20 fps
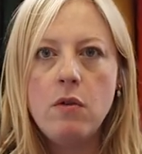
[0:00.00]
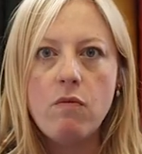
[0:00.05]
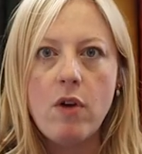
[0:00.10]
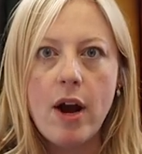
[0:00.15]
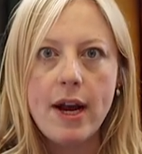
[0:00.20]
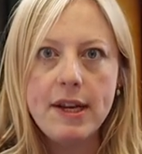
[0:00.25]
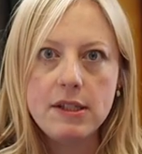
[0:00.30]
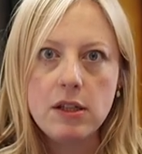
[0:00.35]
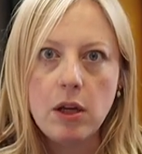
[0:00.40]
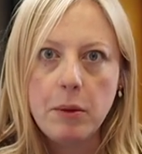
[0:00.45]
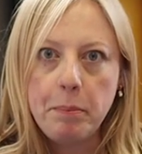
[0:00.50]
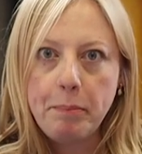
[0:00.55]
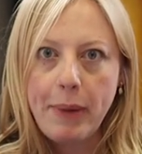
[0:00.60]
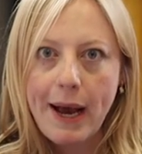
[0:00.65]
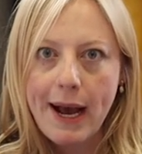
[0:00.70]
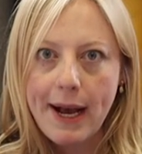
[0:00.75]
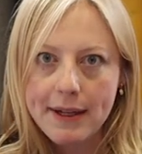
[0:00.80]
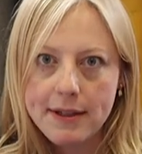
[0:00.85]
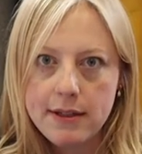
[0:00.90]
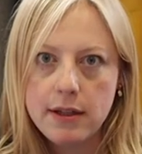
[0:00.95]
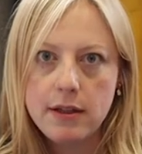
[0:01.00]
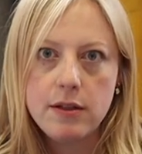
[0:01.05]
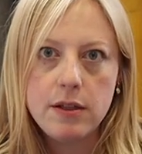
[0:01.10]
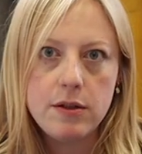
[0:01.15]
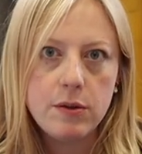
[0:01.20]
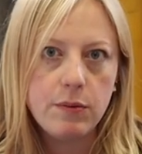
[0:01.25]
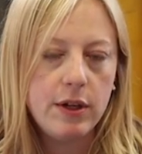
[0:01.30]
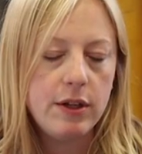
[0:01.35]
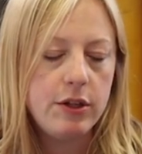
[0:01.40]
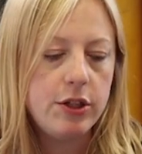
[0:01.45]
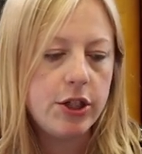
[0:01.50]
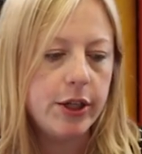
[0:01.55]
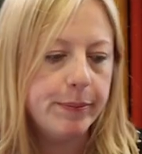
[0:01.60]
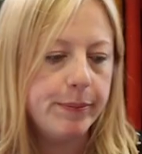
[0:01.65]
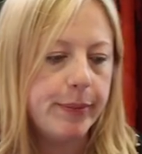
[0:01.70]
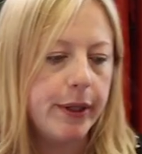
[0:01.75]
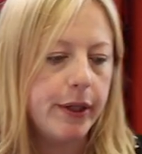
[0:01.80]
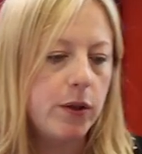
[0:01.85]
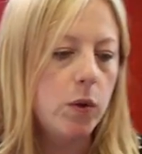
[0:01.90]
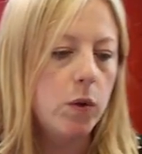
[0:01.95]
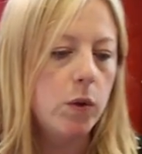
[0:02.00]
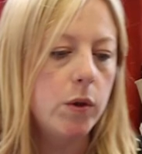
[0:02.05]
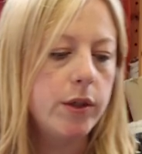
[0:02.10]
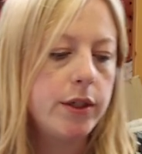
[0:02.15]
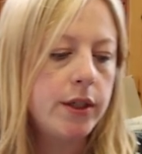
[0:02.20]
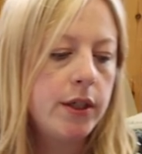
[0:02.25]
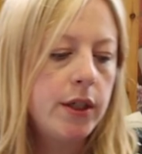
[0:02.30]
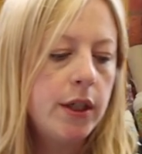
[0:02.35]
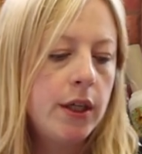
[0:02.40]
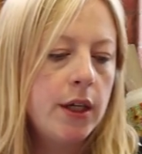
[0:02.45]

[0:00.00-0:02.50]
Right, so patterns with jumbo cord.